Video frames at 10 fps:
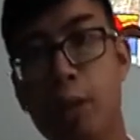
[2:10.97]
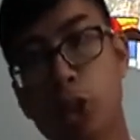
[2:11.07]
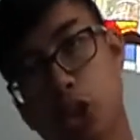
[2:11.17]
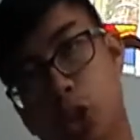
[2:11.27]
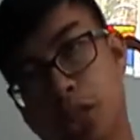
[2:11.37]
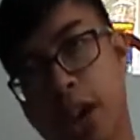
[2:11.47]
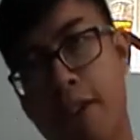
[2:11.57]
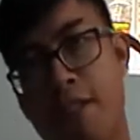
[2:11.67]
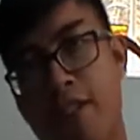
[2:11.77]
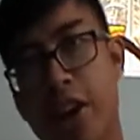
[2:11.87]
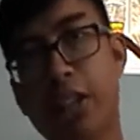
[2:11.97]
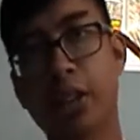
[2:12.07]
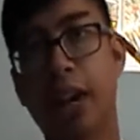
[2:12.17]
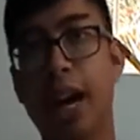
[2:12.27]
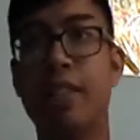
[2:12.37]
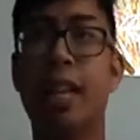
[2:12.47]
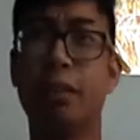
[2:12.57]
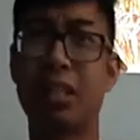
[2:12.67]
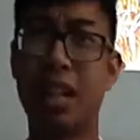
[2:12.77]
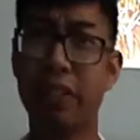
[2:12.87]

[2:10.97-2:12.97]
Mosasaurs are very derived animals.